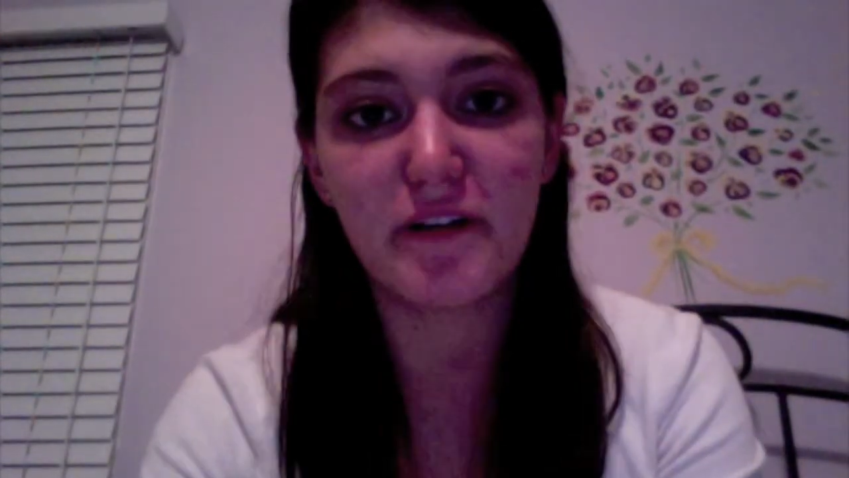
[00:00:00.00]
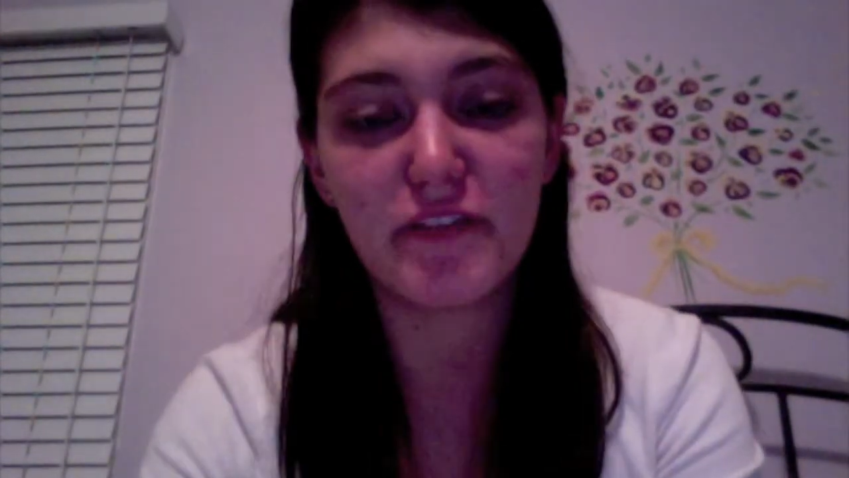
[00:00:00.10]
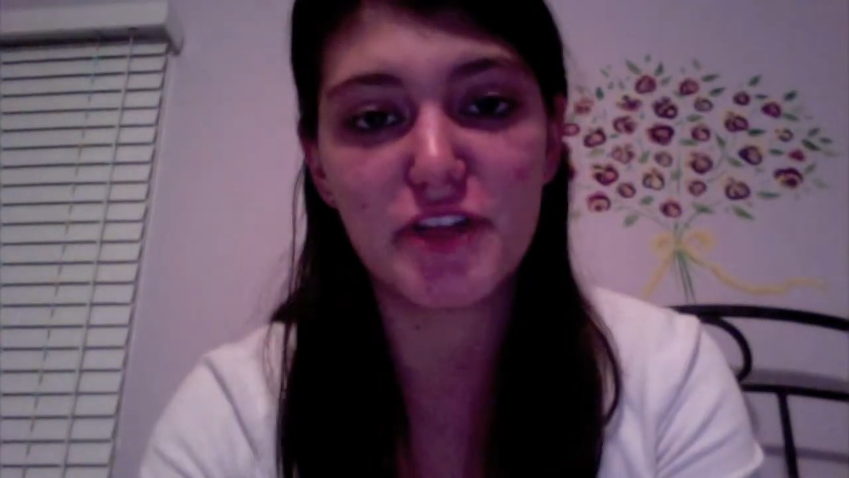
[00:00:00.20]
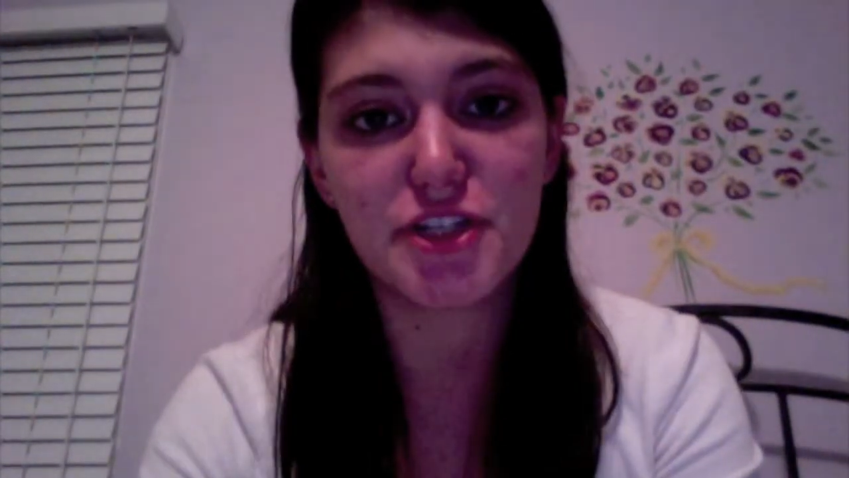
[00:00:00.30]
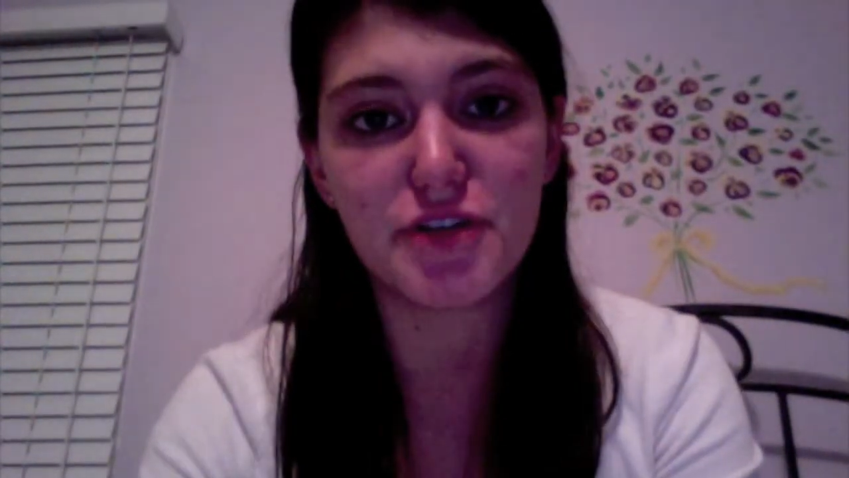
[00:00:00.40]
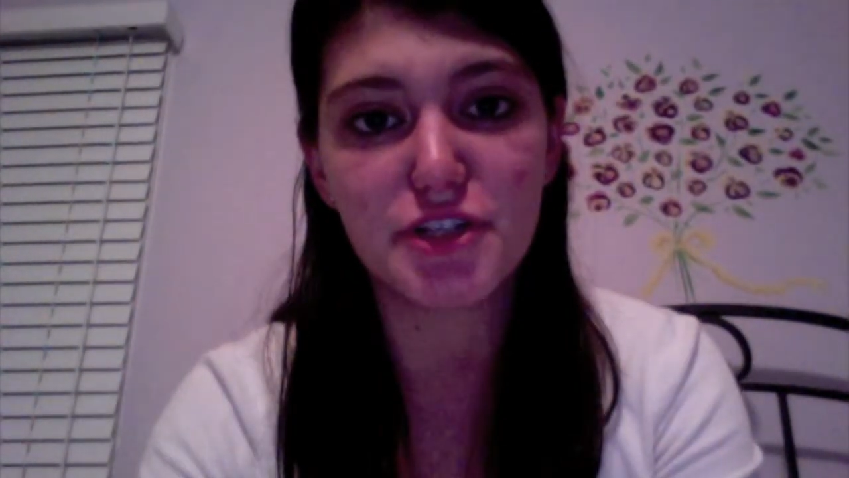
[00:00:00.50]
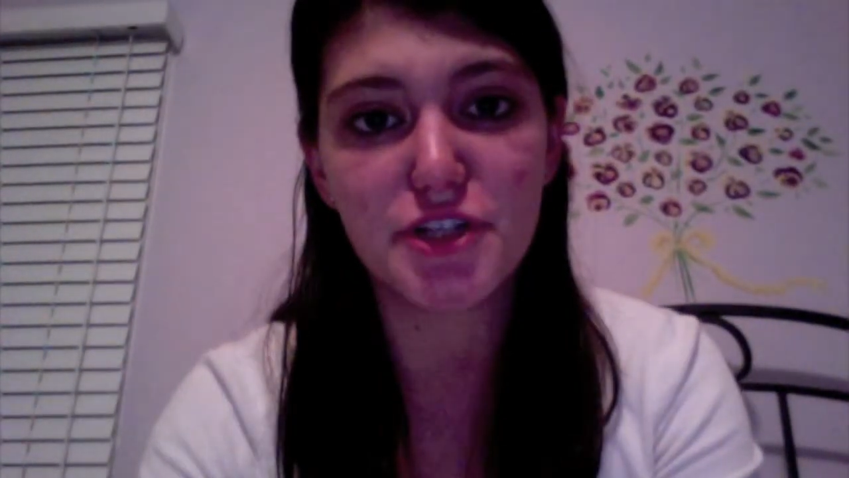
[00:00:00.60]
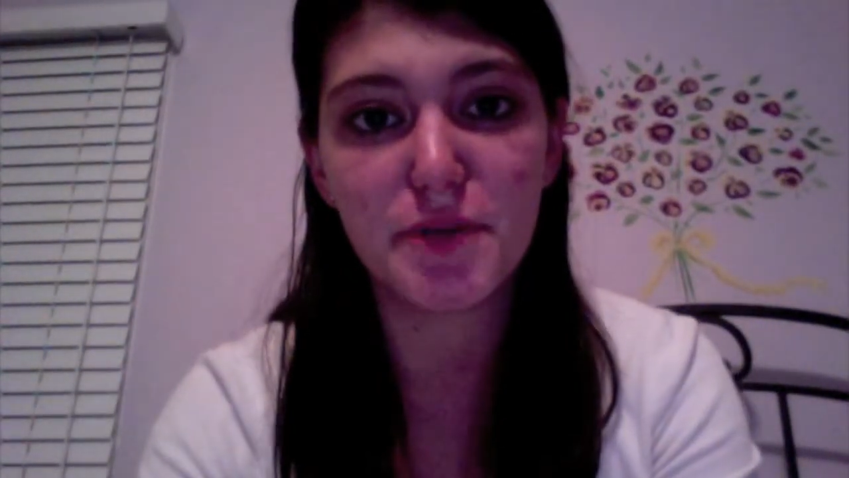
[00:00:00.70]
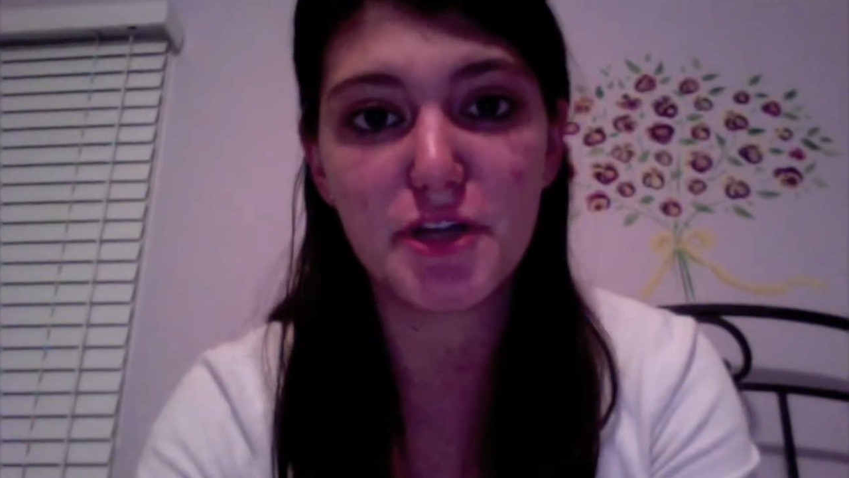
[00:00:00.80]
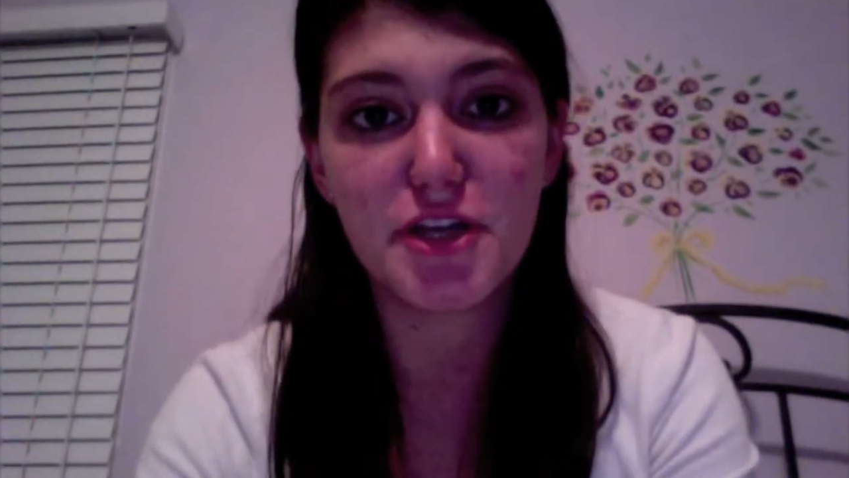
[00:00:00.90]
of the Jewish
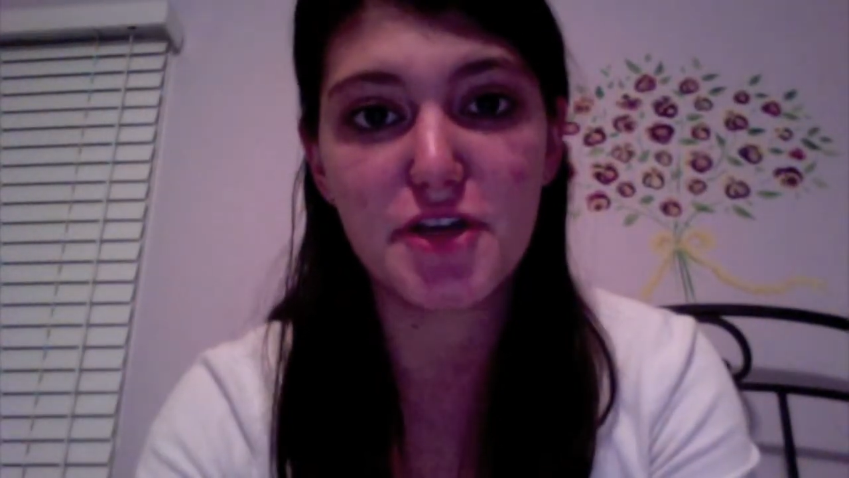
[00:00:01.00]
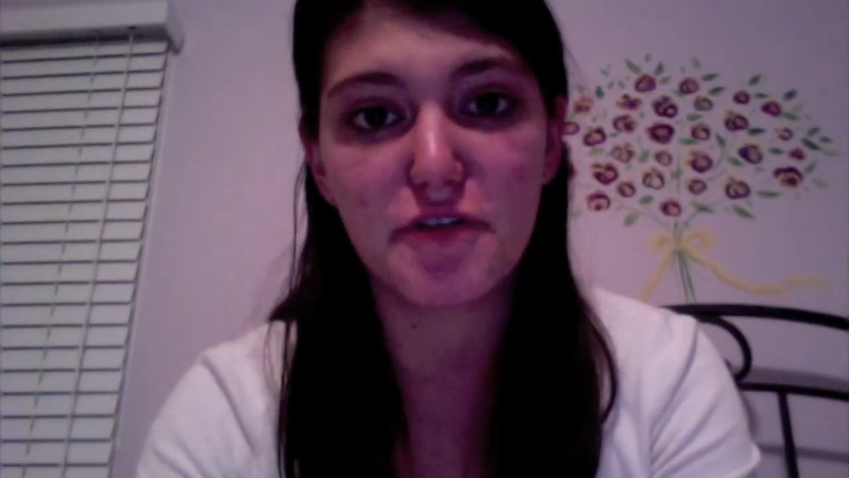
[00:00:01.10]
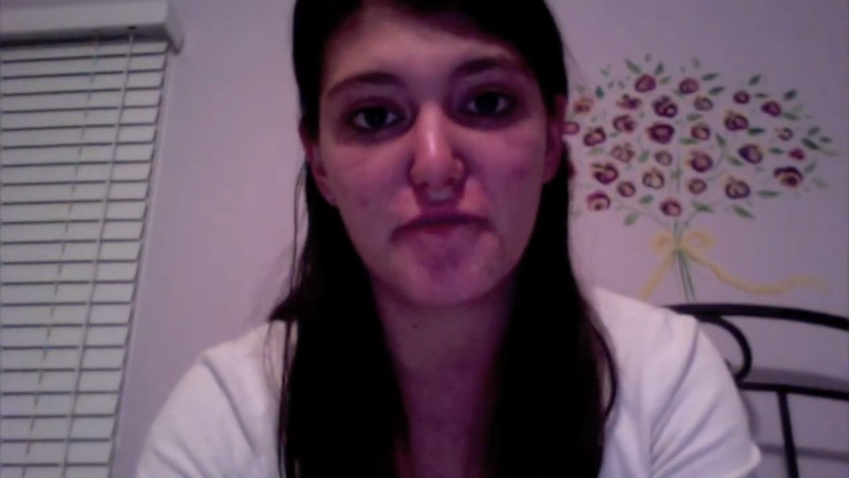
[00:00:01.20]
Community Youth